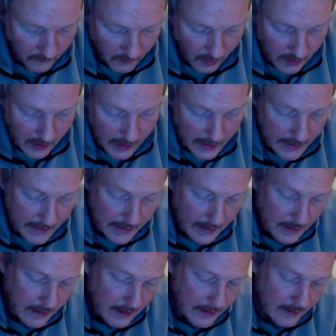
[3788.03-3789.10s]

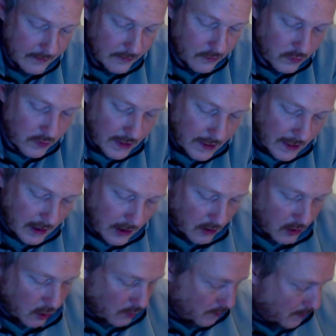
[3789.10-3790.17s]
I really
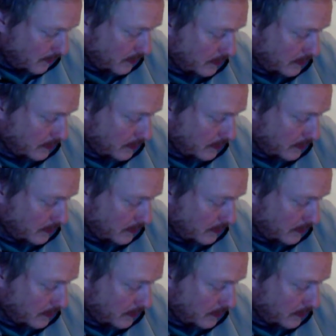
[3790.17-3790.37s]
hope